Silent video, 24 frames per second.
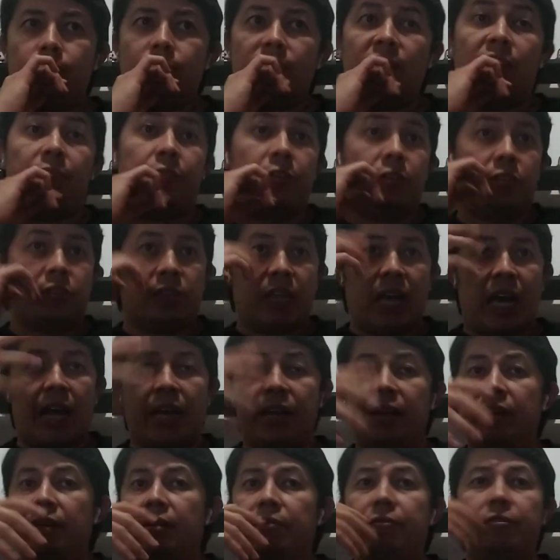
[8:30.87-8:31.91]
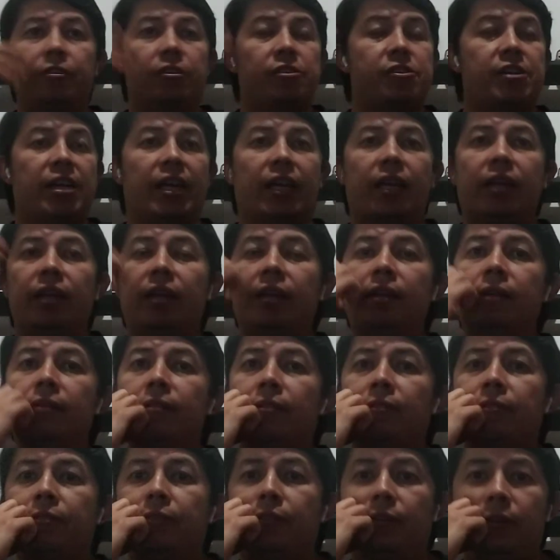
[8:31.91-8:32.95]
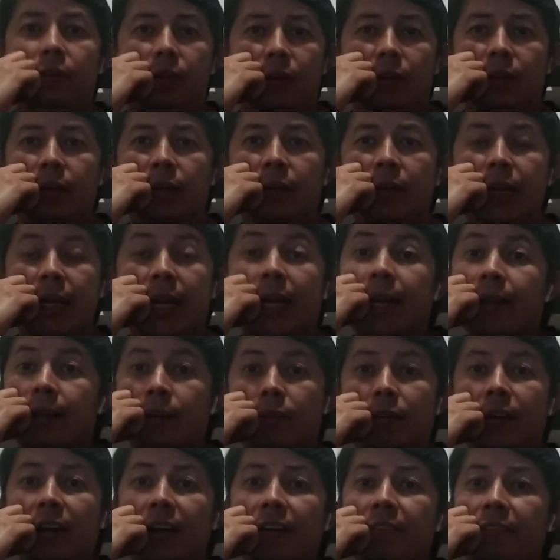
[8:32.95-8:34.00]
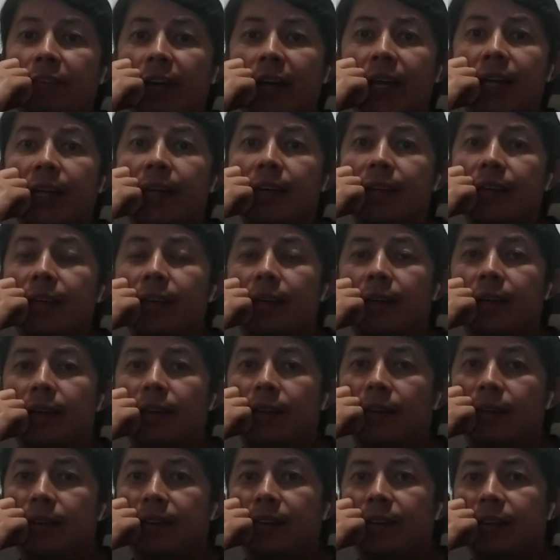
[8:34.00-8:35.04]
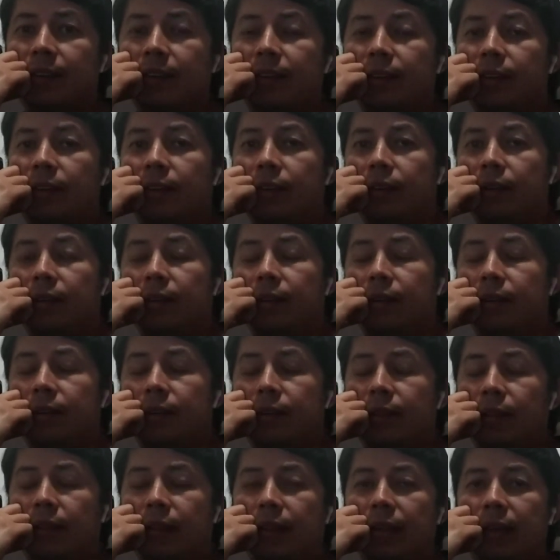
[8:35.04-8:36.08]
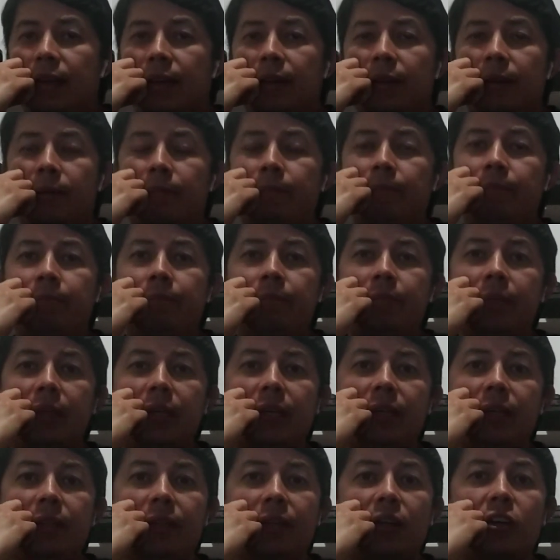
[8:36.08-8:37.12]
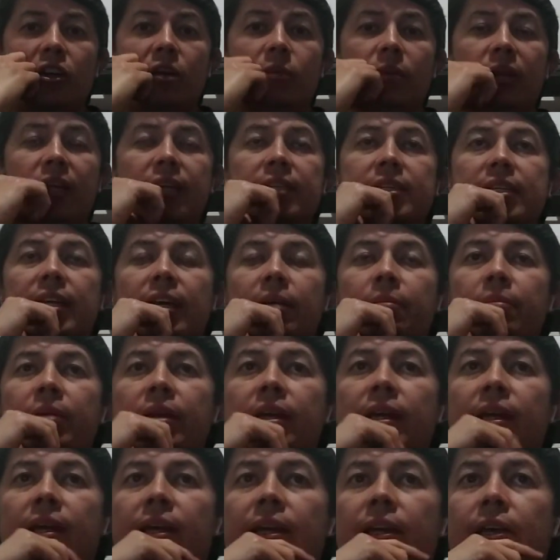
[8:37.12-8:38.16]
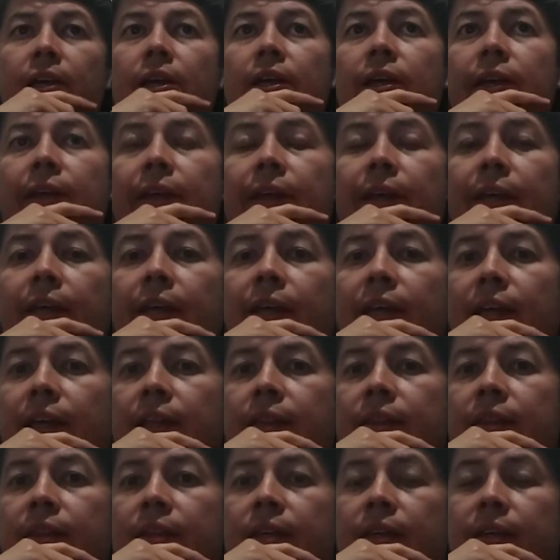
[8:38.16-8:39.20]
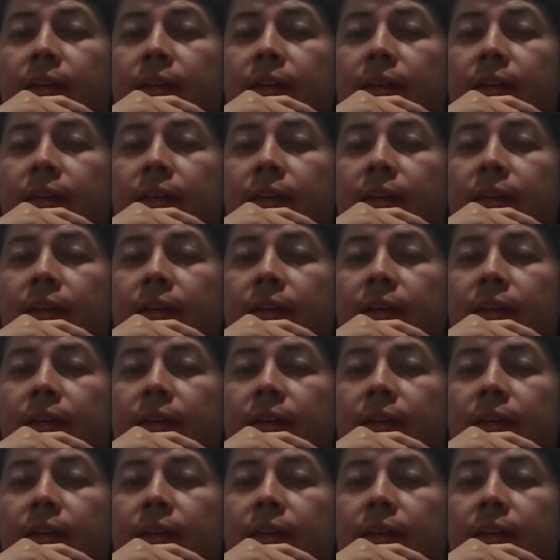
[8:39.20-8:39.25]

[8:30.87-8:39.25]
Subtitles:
for studying or for checking or for clarifying in the common exam, and